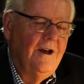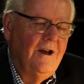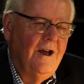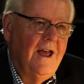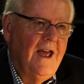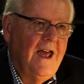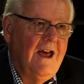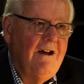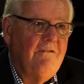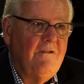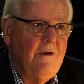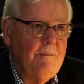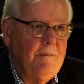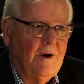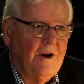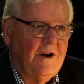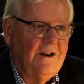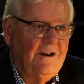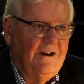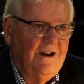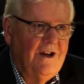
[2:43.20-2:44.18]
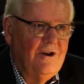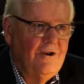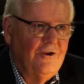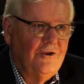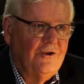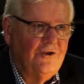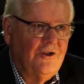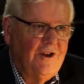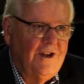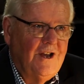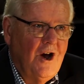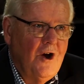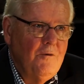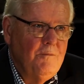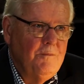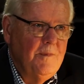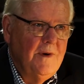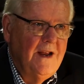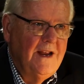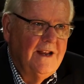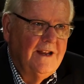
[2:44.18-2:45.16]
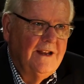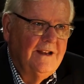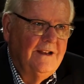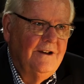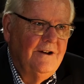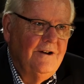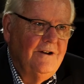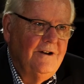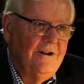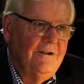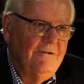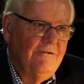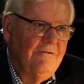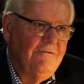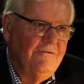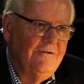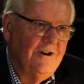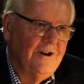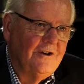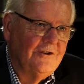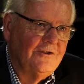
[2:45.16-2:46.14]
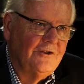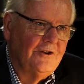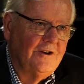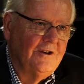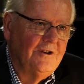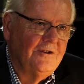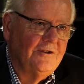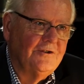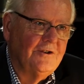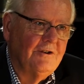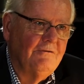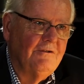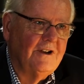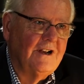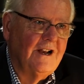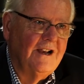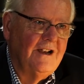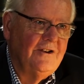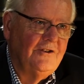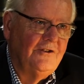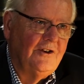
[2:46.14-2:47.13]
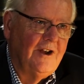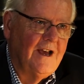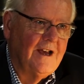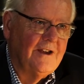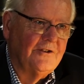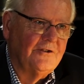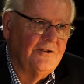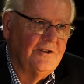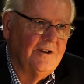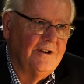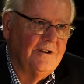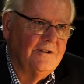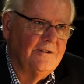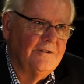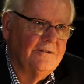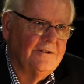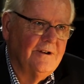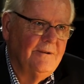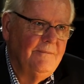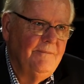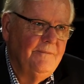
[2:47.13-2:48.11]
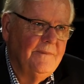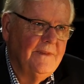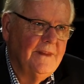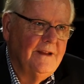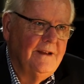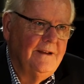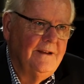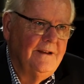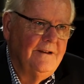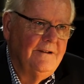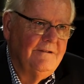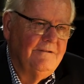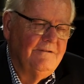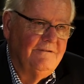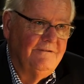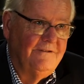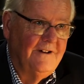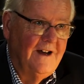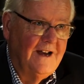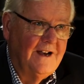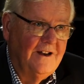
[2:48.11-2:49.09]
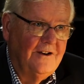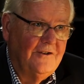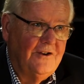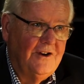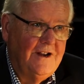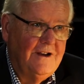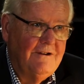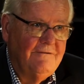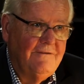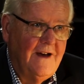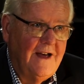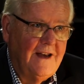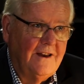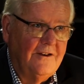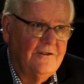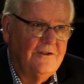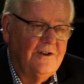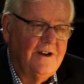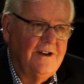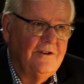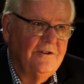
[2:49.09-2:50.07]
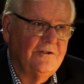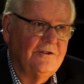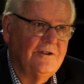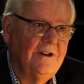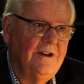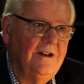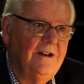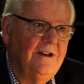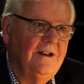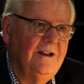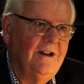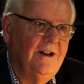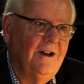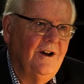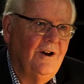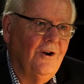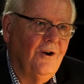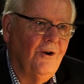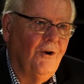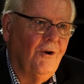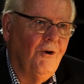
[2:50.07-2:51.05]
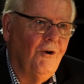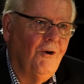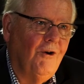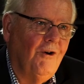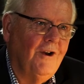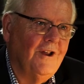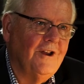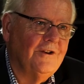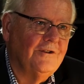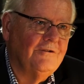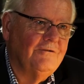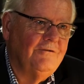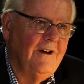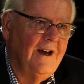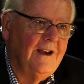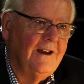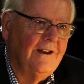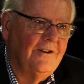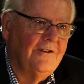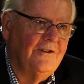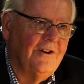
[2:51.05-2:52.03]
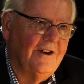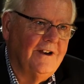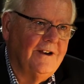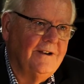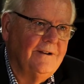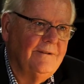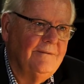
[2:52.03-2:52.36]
Everybody knows the opening verses of Ecclesiastes Vanity of vanities, all is vanity.